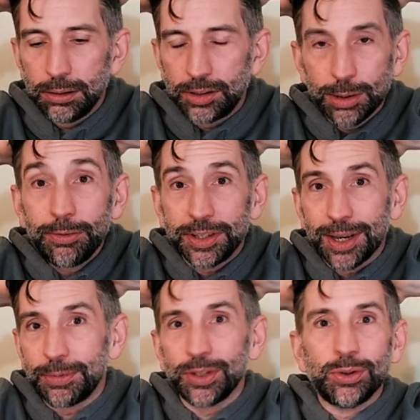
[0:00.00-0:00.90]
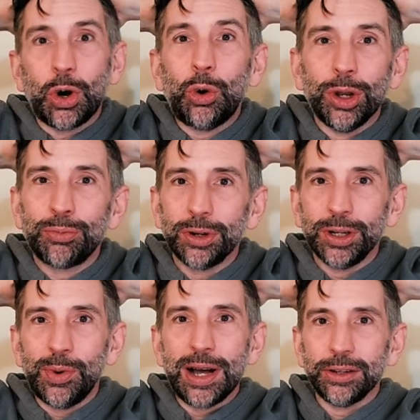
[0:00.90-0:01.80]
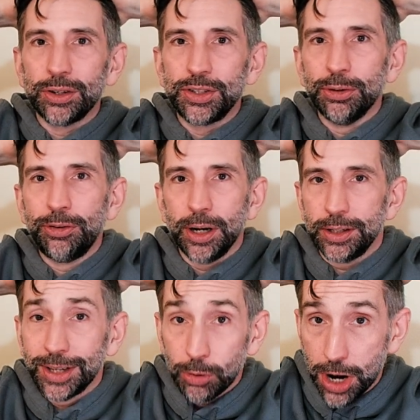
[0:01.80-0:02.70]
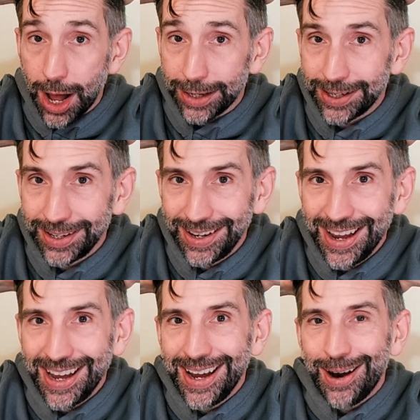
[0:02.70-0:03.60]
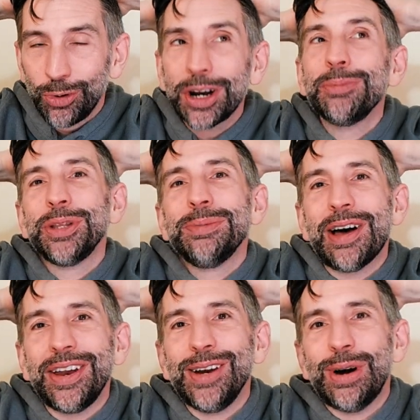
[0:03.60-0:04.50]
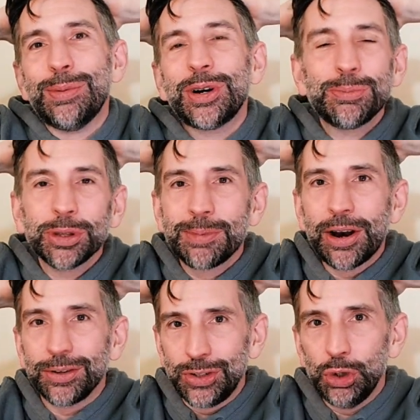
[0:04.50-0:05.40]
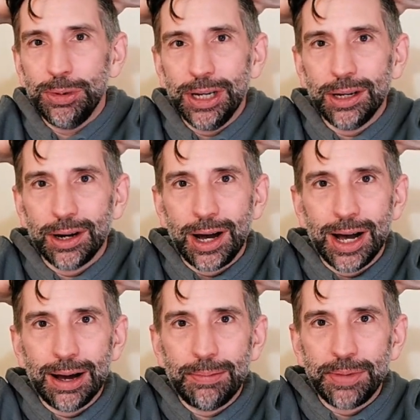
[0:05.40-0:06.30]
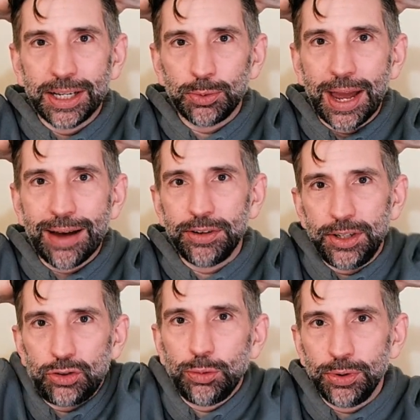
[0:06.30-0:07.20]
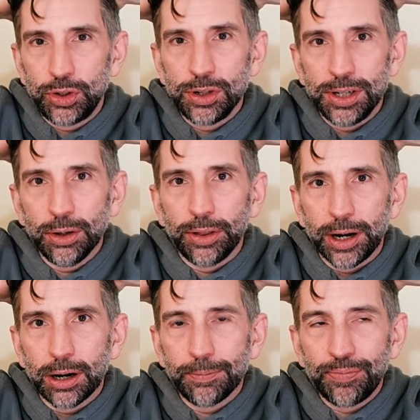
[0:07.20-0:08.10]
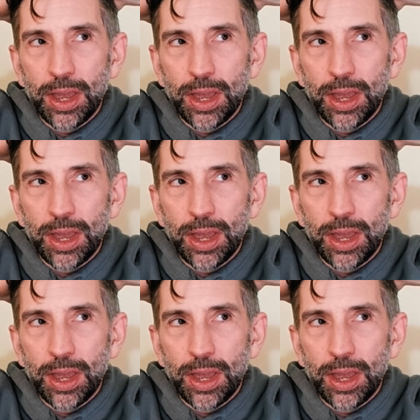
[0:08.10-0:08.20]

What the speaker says: Some of these episodes hold up really well and are still funny. Some are not. We're going to put them out anyway. We're going to put them out on Tubi because we have a distribution deal there.